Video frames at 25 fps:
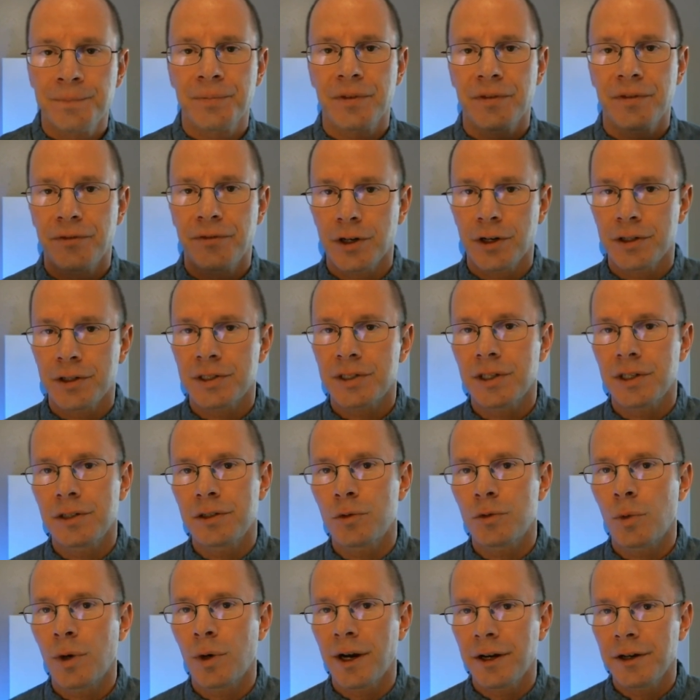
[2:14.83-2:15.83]
versus
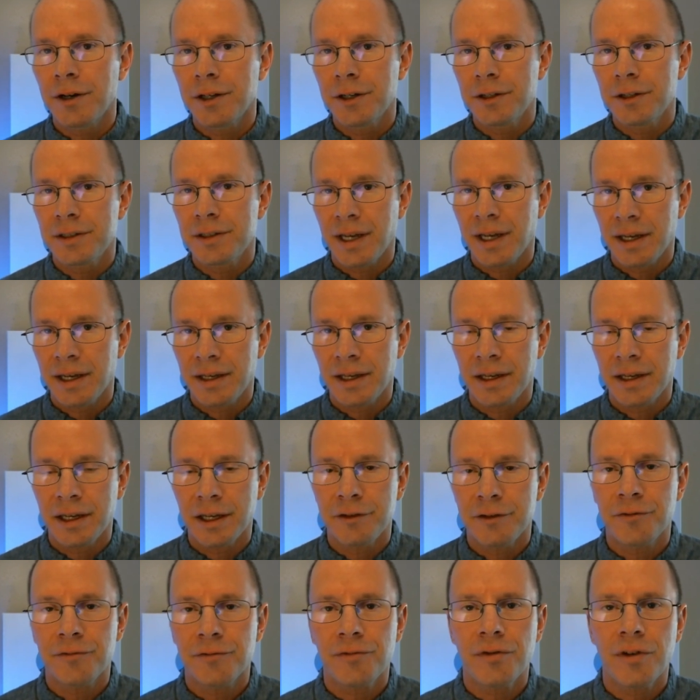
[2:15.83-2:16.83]
where you're taking
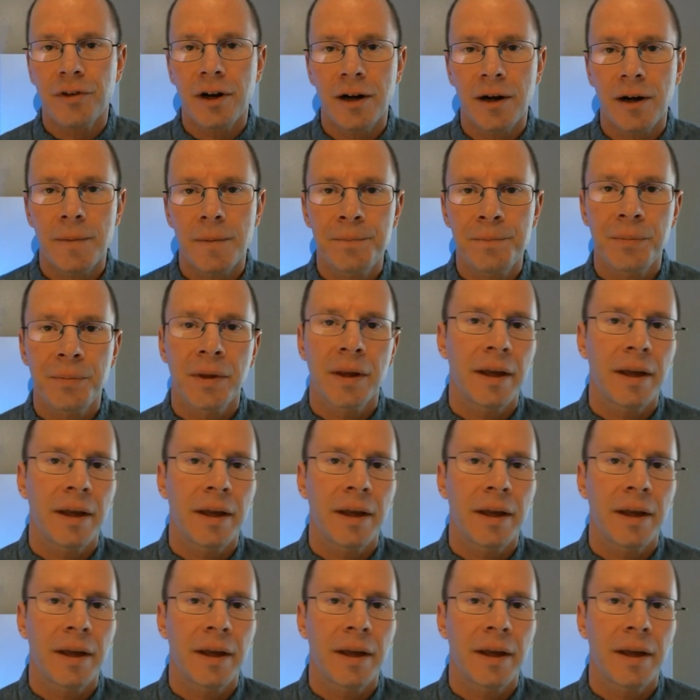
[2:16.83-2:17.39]
it from,